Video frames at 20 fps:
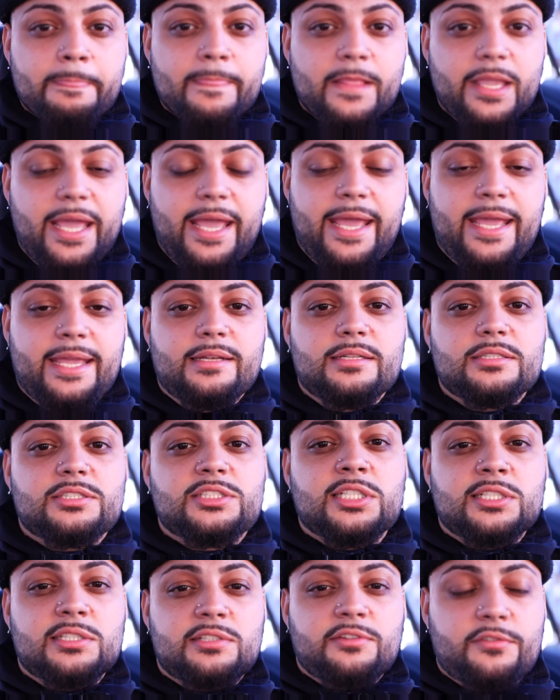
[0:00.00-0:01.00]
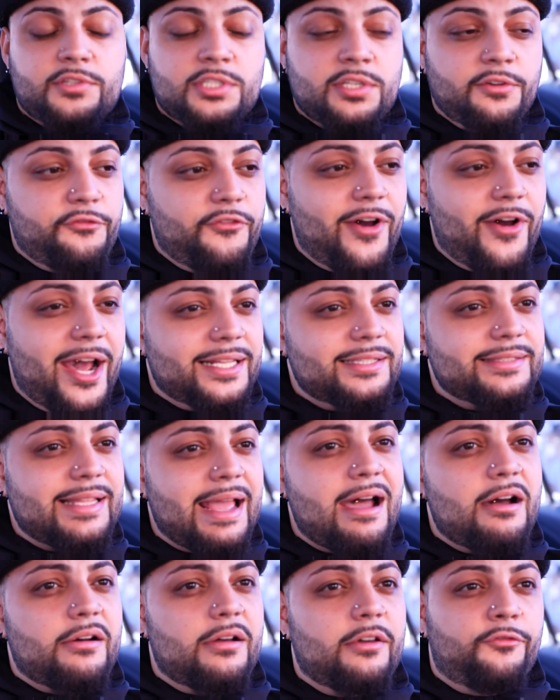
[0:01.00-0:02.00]
And to find
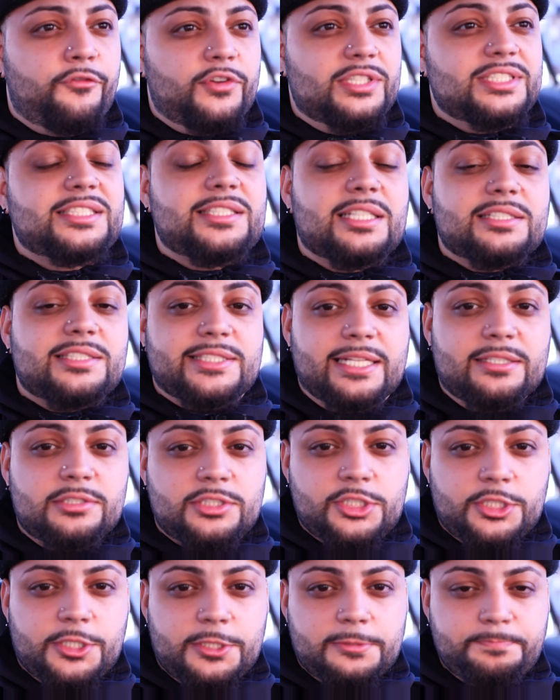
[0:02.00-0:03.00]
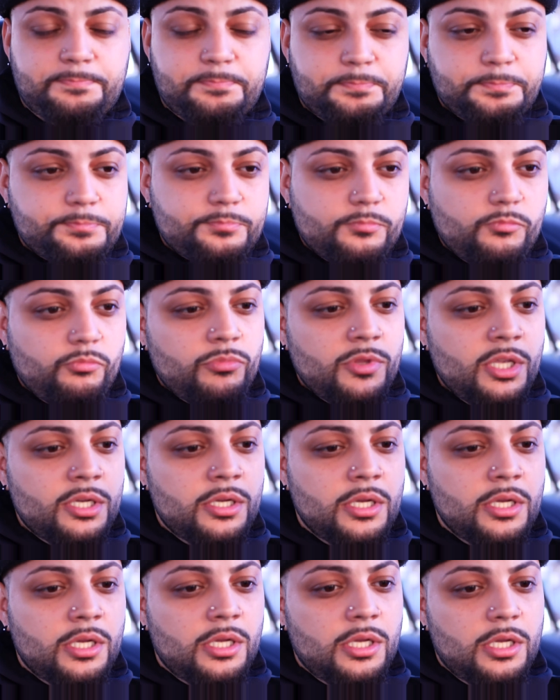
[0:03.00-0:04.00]
out if it's the sensor,
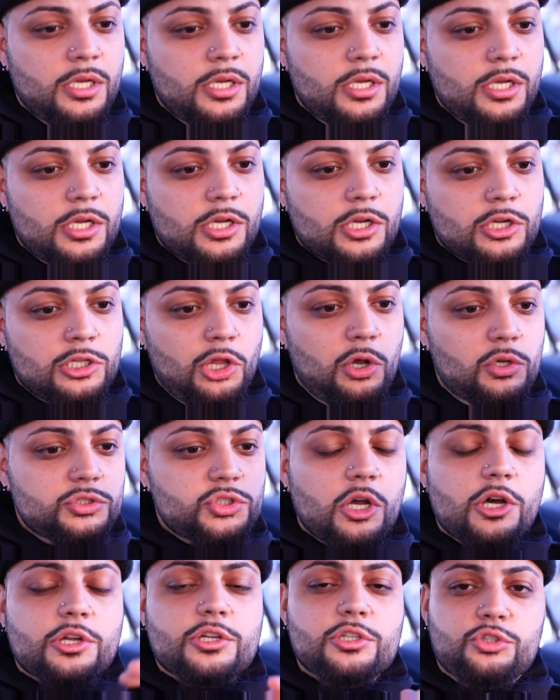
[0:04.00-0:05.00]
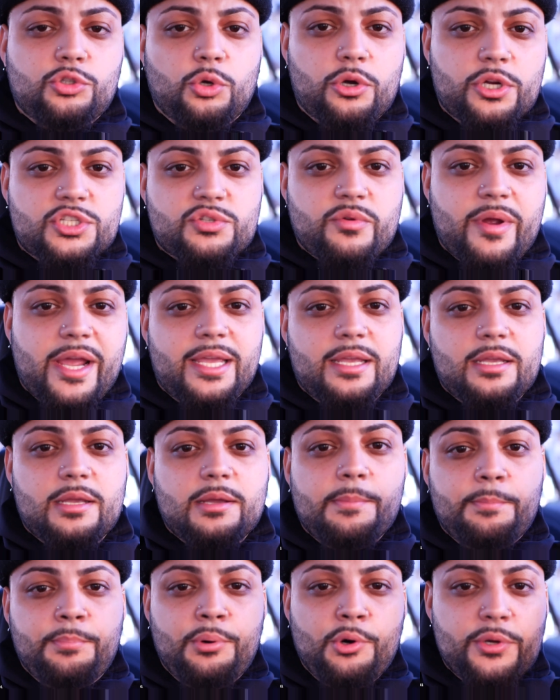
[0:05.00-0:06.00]
close all the doors, right?
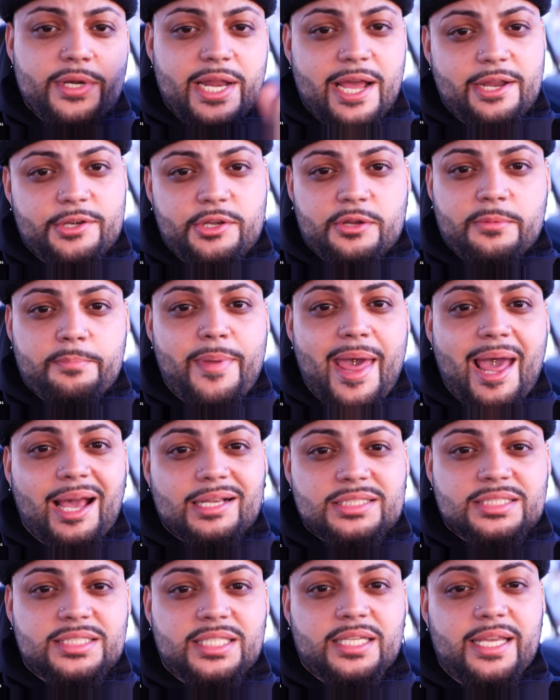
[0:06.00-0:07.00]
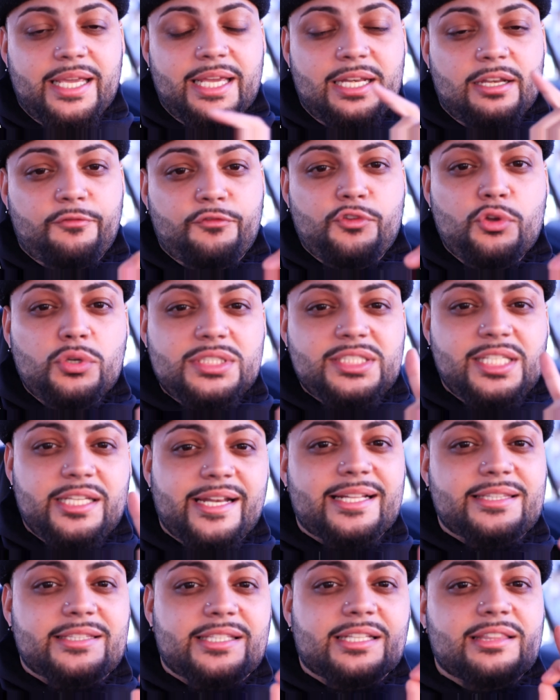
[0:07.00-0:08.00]
Pull down your back seat, and if you see
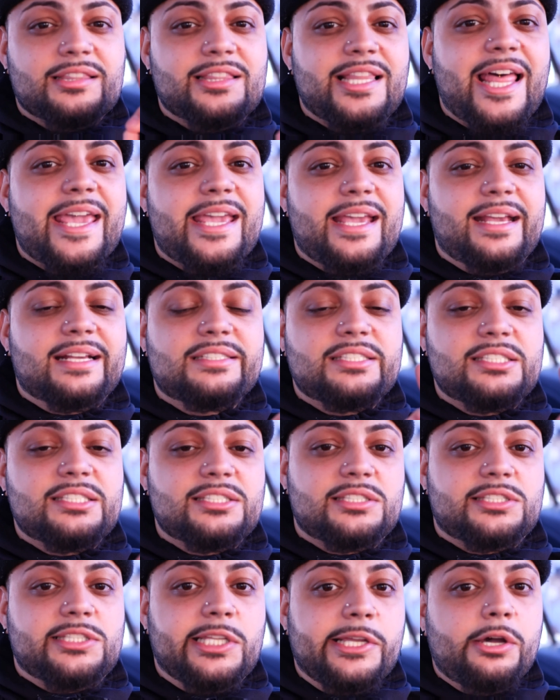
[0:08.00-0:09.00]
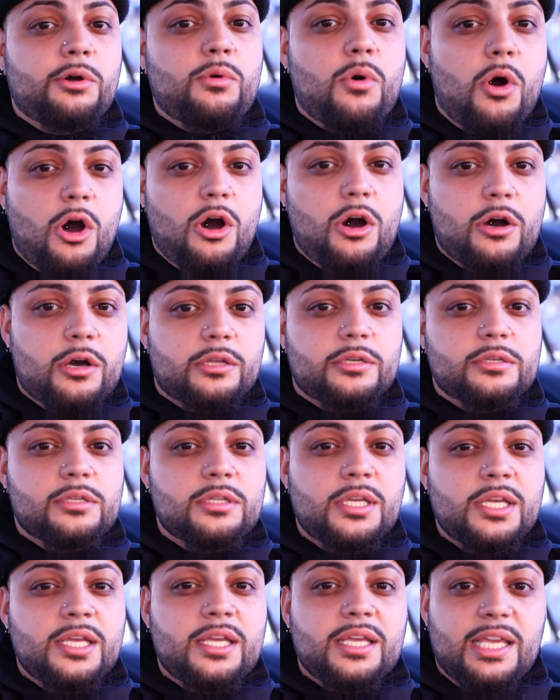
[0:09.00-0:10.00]
that the light is still on,
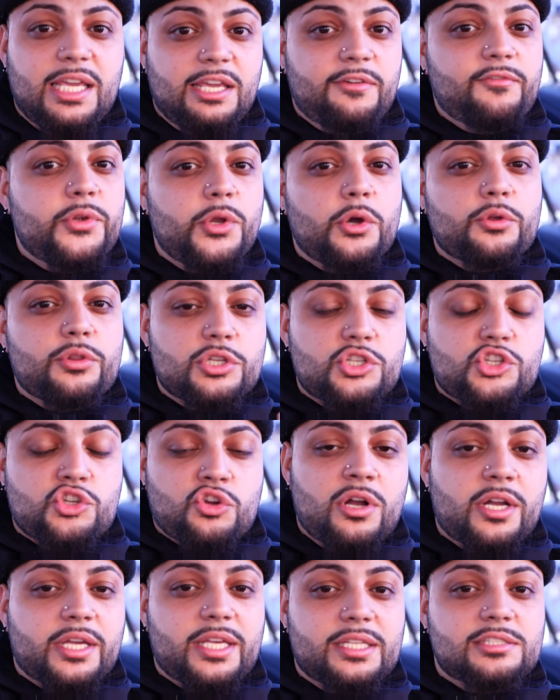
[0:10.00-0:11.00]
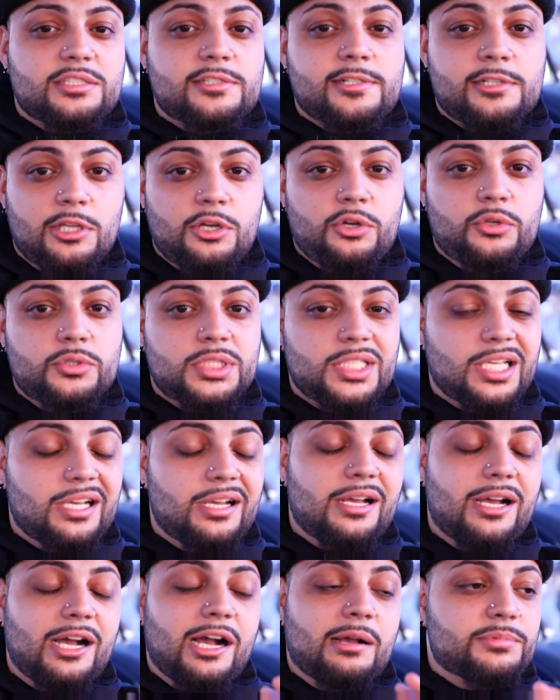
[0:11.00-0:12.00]
even though the trunk is closed,
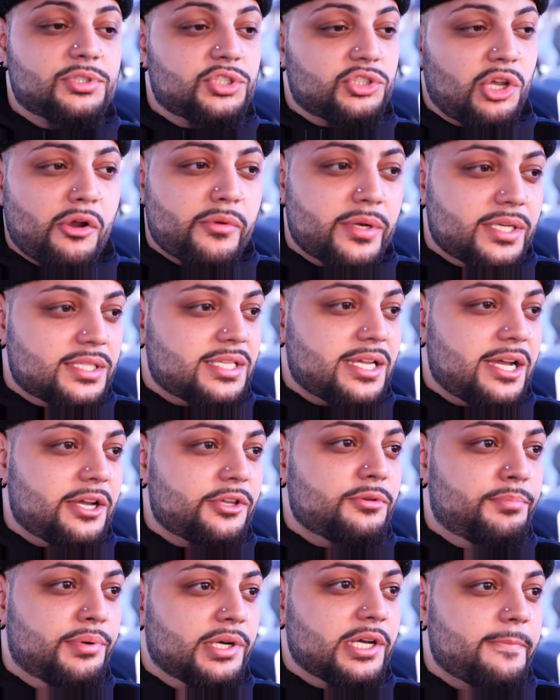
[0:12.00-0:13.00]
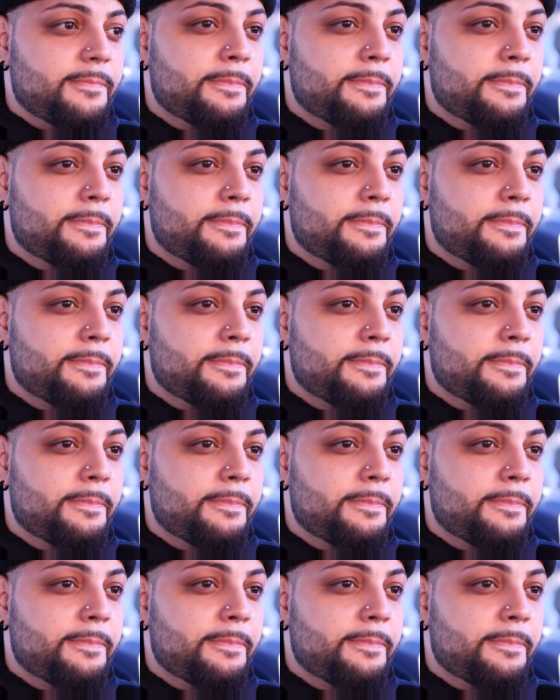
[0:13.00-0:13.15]
I'm sorry to tell you, but